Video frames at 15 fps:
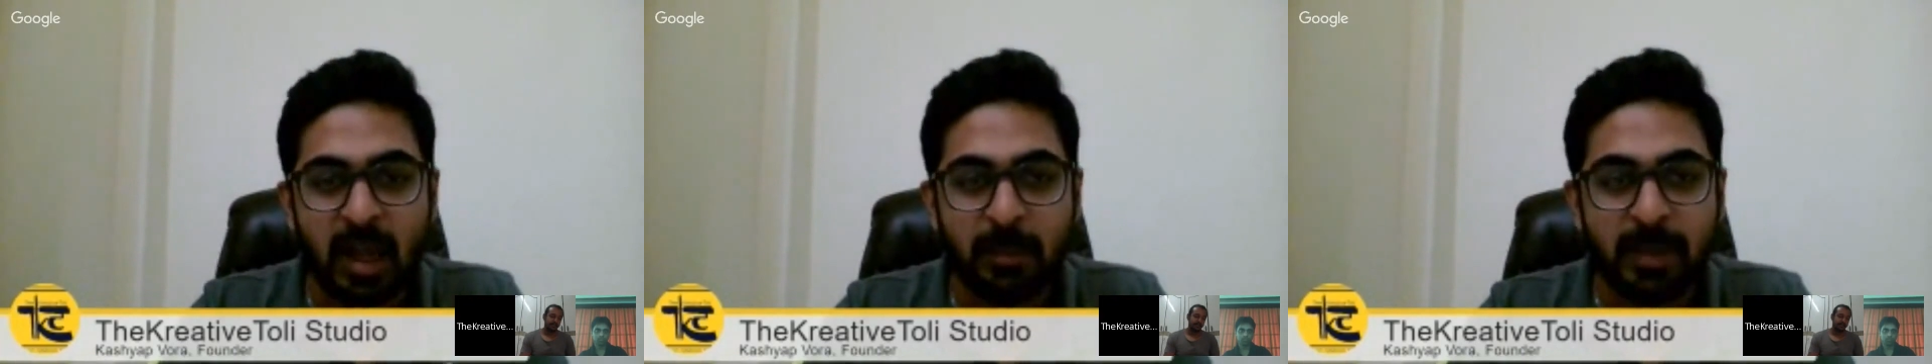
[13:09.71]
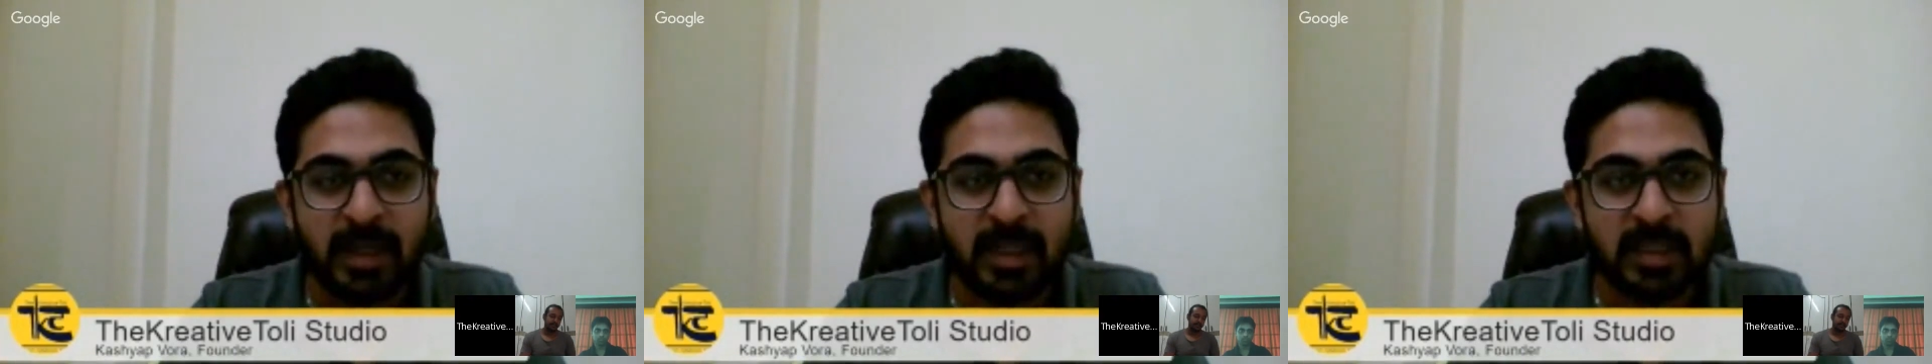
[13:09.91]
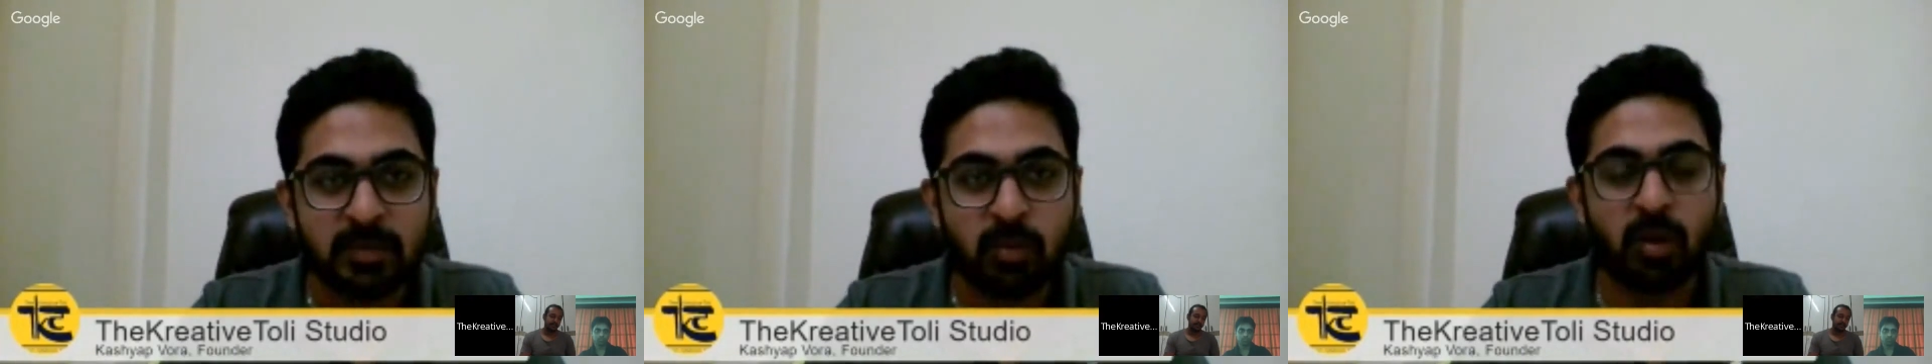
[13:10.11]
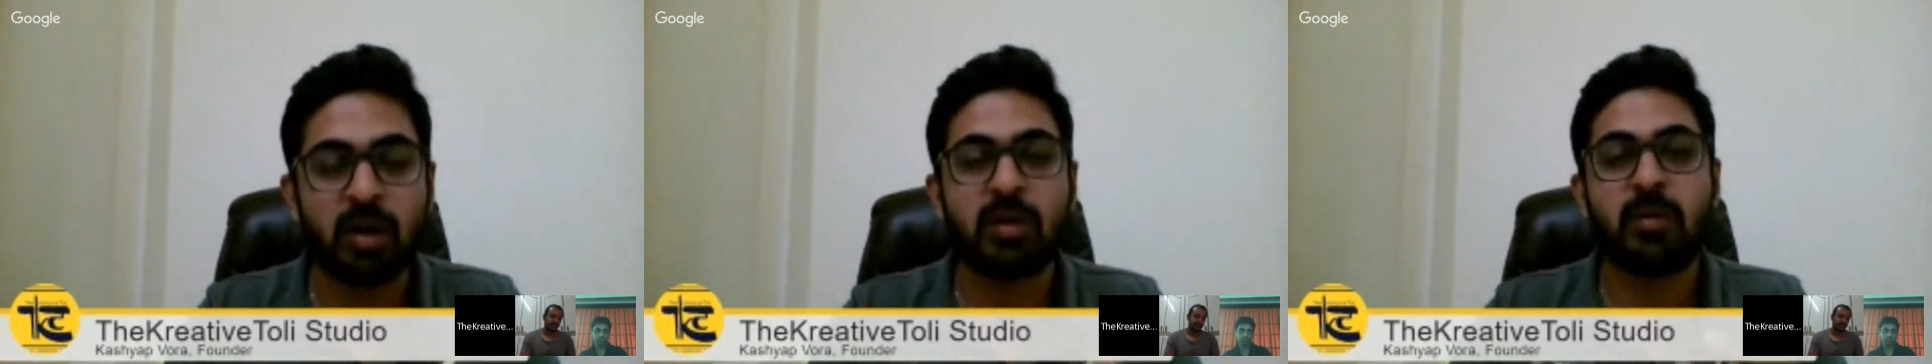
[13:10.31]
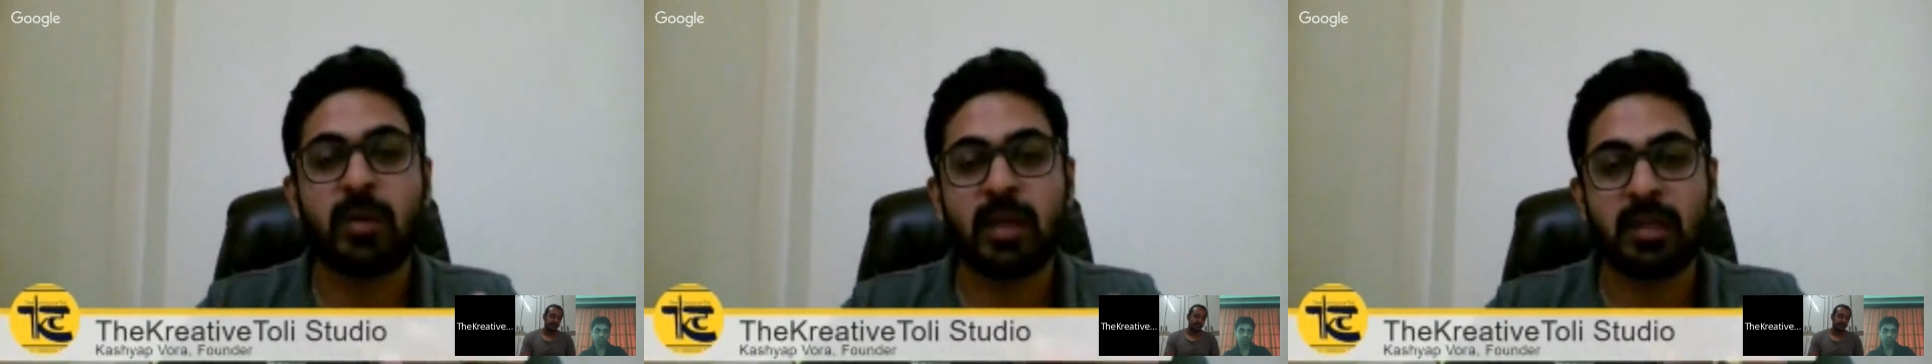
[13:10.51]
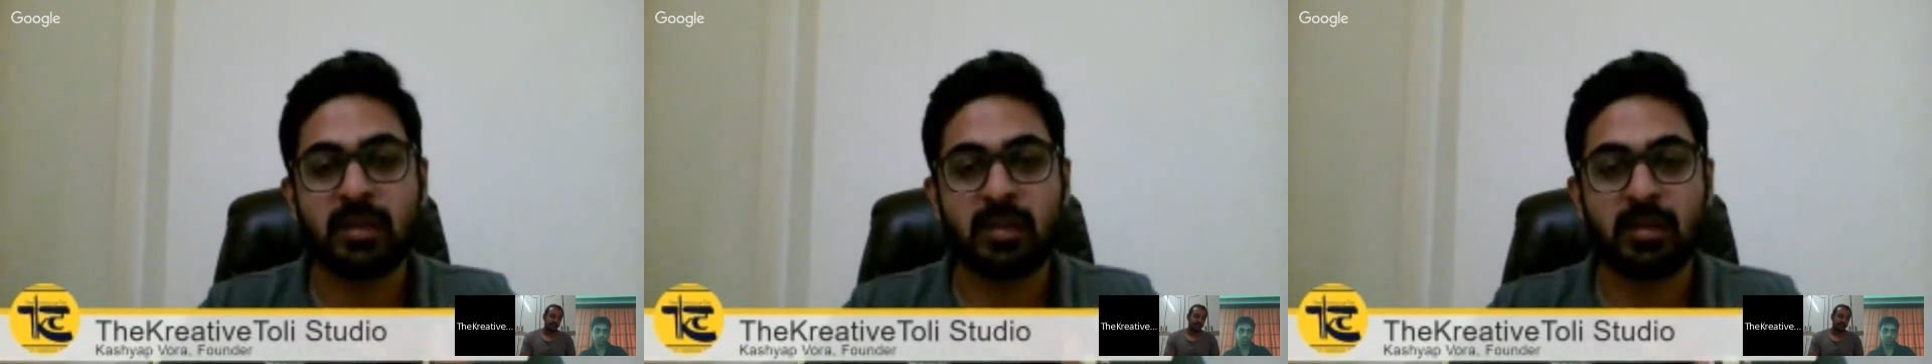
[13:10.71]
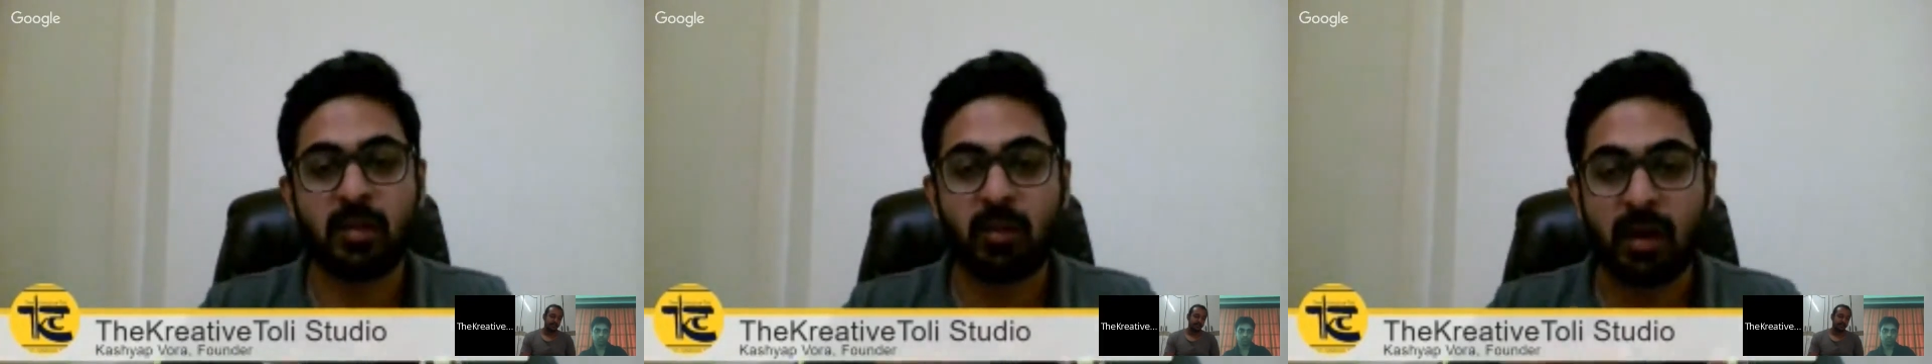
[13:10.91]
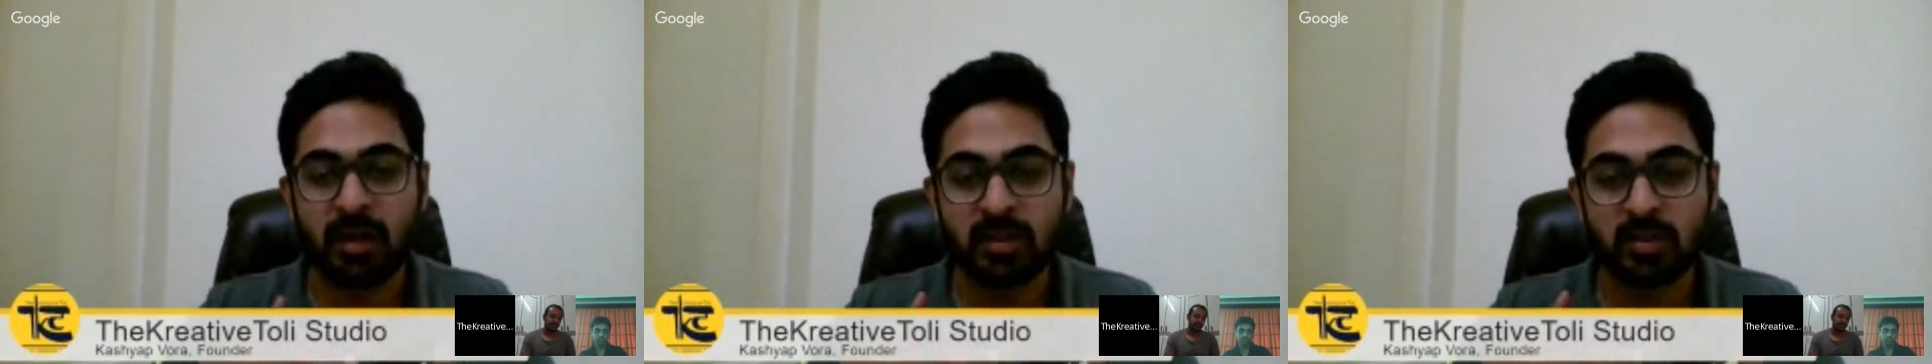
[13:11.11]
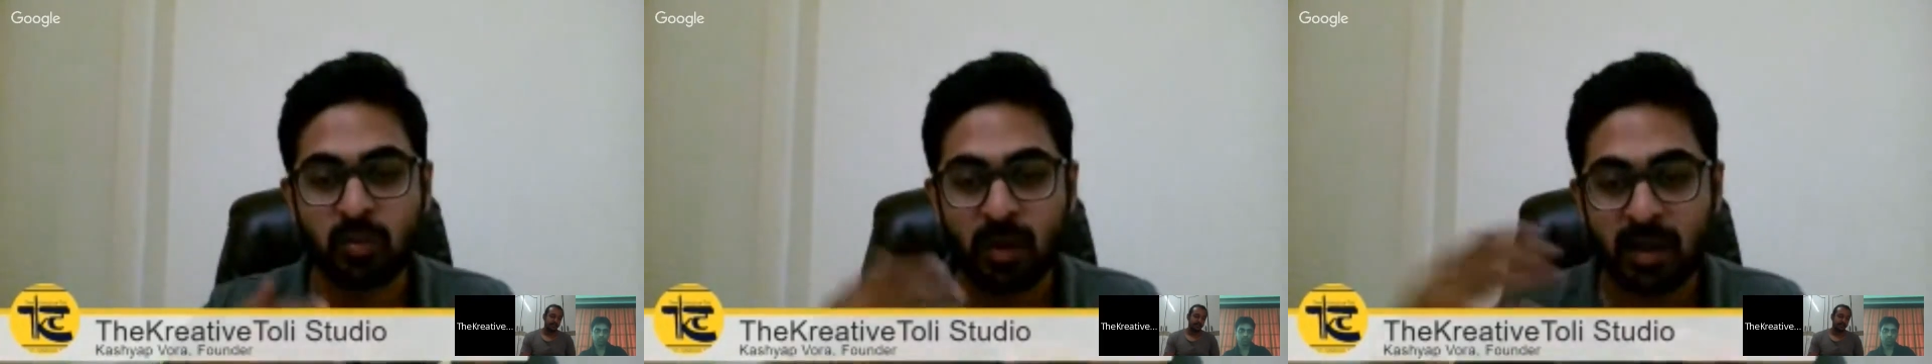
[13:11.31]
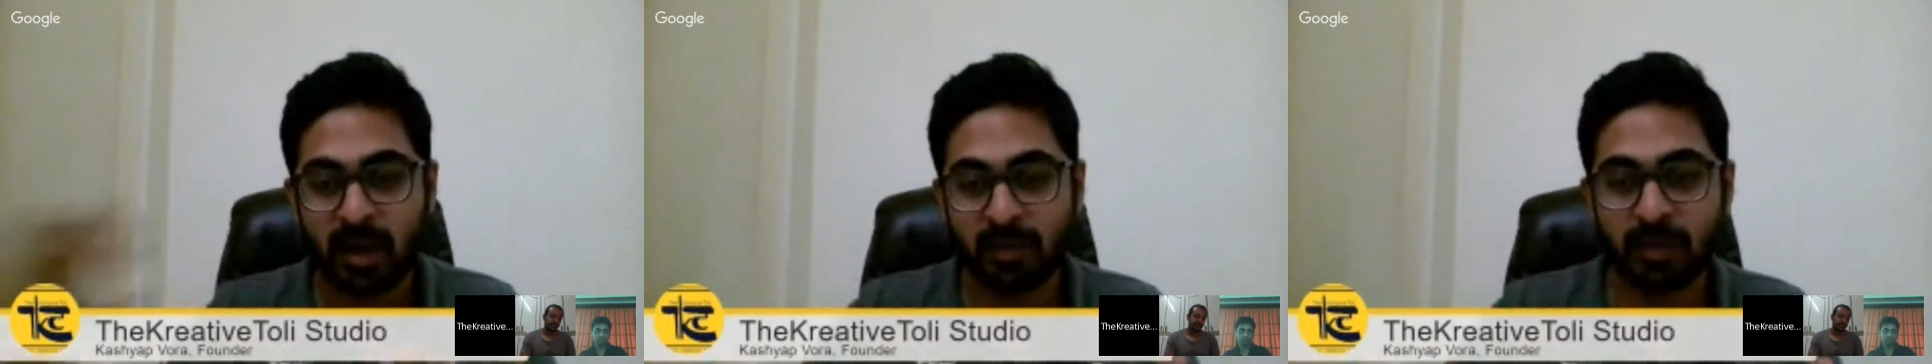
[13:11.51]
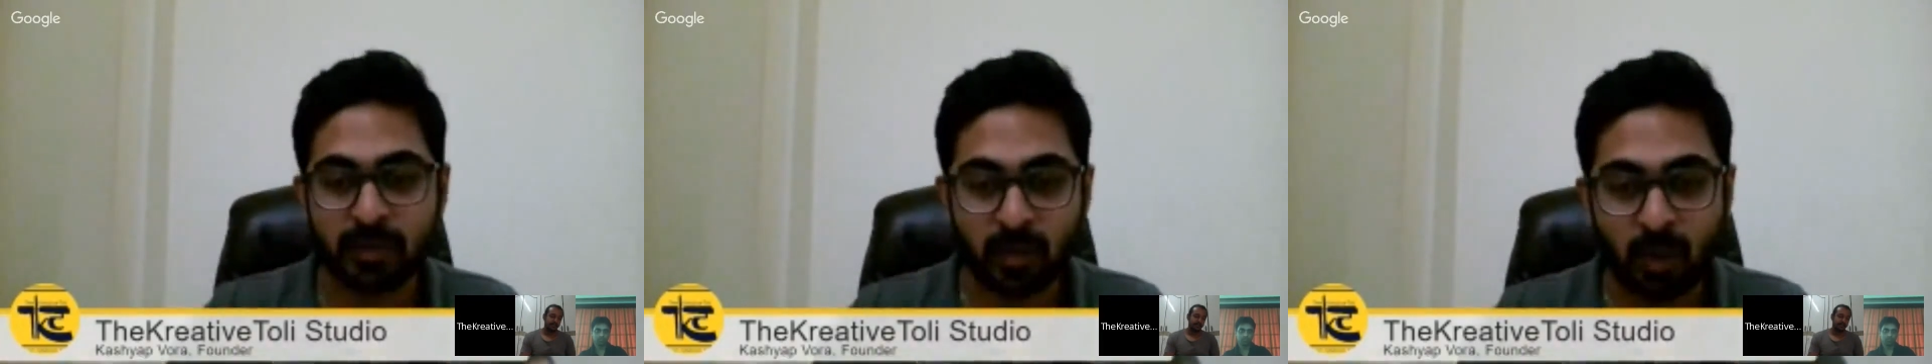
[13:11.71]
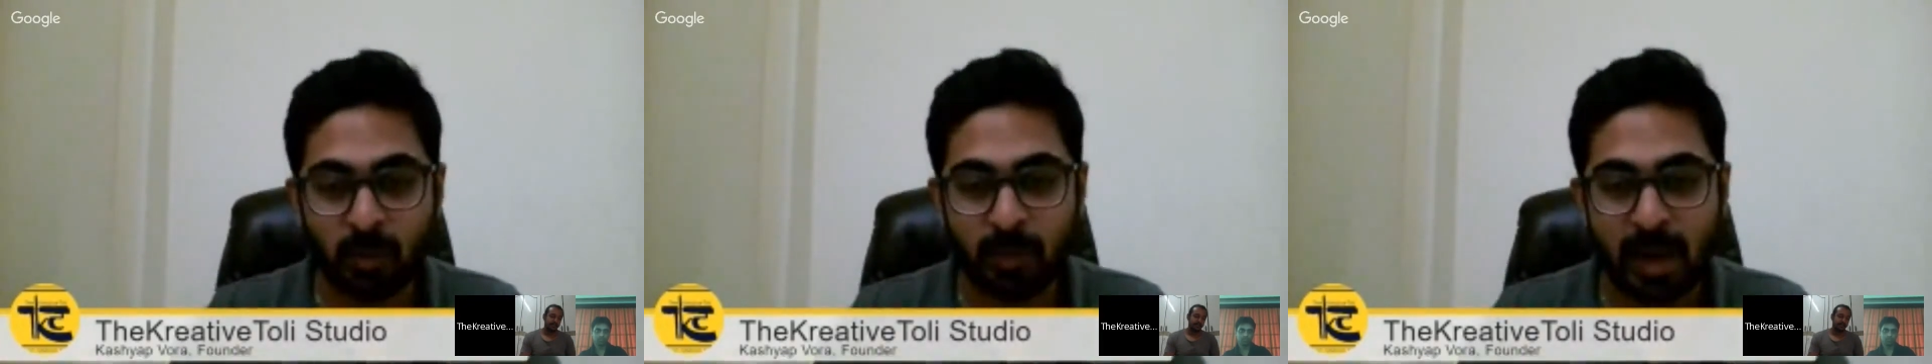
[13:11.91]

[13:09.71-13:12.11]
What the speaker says: he's worked with the ones who are at the top